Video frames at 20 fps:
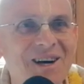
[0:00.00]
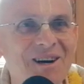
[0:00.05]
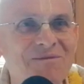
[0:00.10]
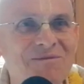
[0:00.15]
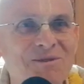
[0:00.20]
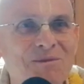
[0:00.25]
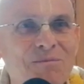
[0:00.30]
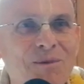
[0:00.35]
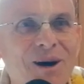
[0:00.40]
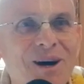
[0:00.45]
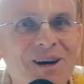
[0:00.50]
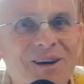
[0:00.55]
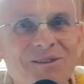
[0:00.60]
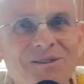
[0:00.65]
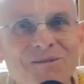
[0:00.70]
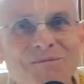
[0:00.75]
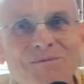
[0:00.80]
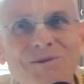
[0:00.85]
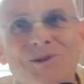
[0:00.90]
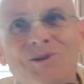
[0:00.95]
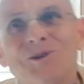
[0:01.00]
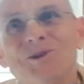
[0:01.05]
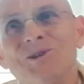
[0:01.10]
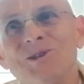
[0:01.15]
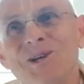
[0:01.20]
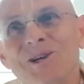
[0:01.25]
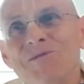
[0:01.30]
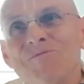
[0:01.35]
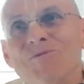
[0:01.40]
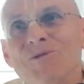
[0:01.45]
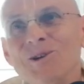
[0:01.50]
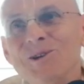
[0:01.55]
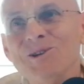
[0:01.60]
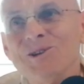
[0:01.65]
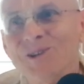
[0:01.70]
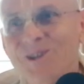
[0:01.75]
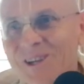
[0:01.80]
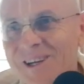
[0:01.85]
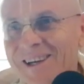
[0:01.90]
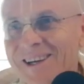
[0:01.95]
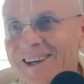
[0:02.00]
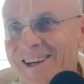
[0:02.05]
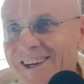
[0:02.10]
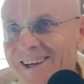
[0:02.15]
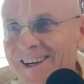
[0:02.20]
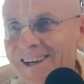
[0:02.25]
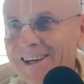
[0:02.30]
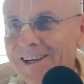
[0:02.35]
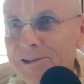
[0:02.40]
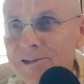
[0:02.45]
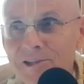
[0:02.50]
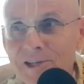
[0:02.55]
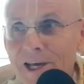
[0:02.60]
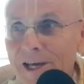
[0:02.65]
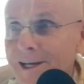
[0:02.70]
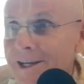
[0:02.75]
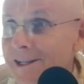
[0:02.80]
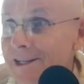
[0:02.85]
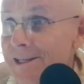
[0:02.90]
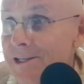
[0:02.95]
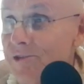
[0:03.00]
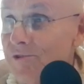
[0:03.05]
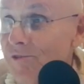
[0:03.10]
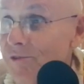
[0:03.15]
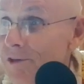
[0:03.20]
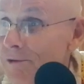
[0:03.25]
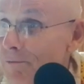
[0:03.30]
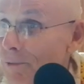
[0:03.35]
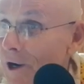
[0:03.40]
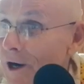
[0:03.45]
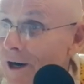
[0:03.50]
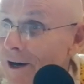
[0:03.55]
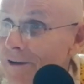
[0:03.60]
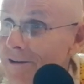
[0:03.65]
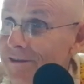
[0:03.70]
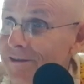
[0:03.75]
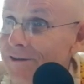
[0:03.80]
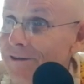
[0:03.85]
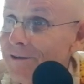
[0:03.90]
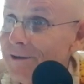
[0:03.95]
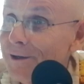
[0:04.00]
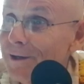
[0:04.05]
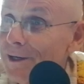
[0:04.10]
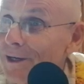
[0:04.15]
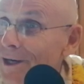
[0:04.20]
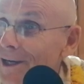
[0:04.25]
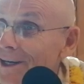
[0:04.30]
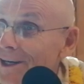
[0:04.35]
After bath, because he would take these three baths,